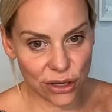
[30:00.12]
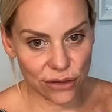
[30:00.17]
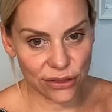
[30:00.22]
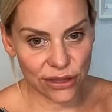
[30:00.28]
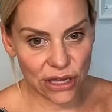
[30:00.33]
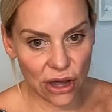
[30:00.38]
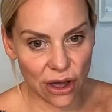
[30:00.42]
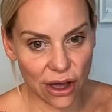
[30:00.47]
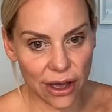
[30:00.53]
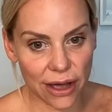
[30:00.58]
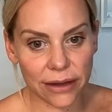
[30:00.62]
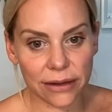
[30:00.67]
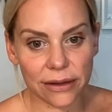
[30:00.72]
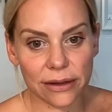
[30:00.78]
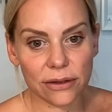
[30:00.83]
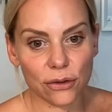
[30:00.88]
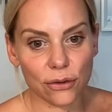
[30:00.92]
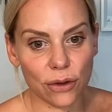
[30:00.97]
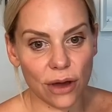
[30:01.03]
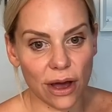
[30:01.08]
on the yacht,
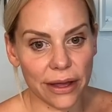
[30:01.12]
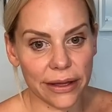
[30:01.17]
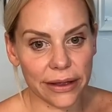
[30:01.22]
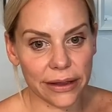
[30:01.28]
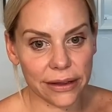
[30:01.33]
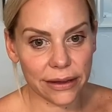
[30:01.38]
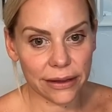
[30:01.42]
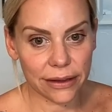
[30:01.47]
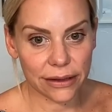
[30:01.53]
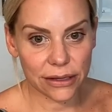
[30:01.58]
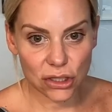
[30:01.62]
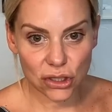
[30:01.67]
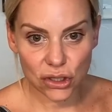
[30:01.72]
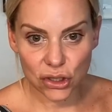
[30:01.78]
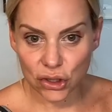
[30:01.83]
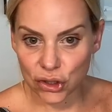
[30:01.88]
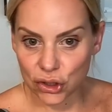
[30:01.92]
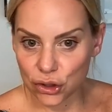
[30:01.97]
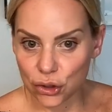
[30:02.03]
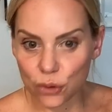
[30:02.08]
who got
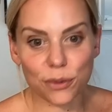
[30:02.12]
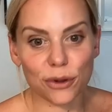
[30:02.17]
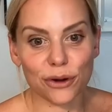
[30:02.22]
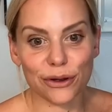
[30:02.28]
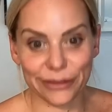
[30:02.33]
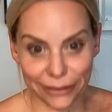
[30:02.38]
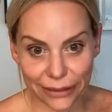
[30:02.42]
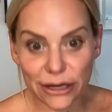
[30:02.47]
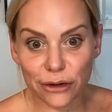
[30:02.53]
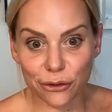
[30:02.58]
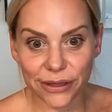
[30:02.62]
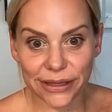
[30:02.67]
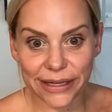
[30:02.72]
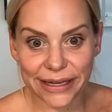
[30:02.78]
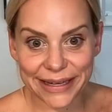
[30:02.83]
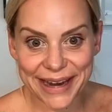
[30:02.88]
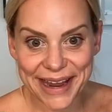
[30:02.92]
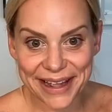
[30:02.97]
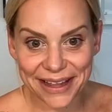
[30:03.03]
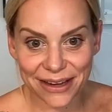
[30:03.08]
literally
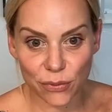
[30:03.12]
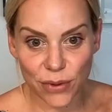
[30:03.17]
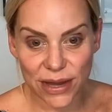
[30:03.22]
naked,